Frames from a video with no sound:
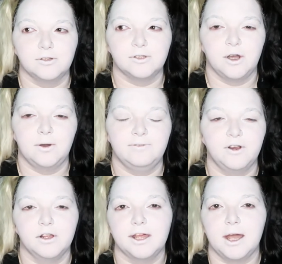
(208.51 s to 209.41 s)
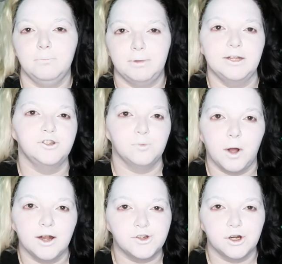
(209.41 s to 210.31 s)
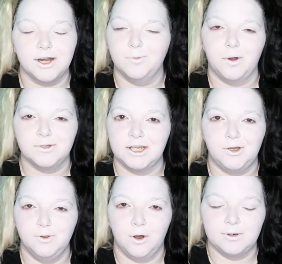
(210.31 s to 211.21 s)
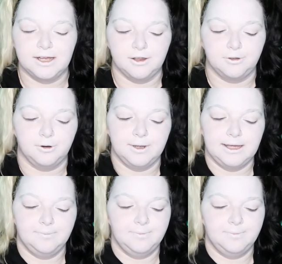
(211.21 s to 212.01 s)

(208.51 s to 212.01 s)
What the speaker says: So if you're like a binge watcher, it won't take you long to get through it.